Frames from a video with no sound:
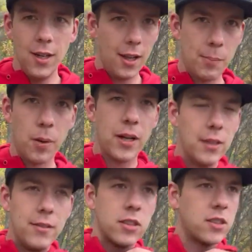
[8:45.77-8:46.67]
like brake
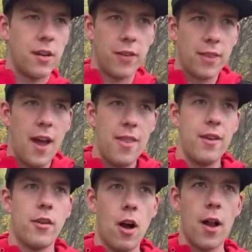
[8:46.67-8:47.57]
levers, stuff like that,
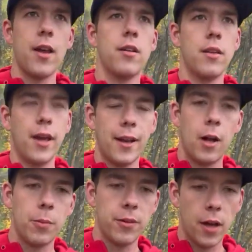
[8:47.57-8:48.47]
they've got it. They can
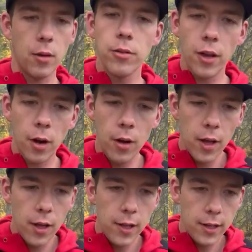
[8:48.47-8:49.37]
help us out. So,
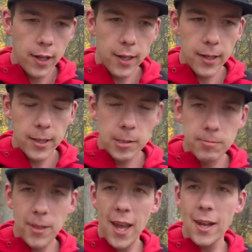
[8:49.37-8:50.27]
um,
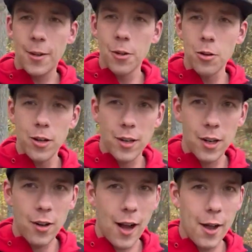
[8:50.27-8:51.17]
yeah, Corduroy
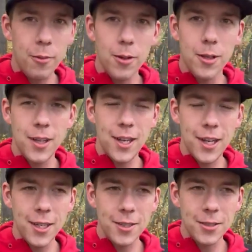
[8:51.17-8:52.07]
Enduro, I will,
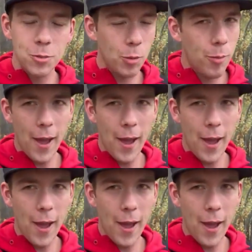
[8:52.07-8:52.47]
uh, we'll be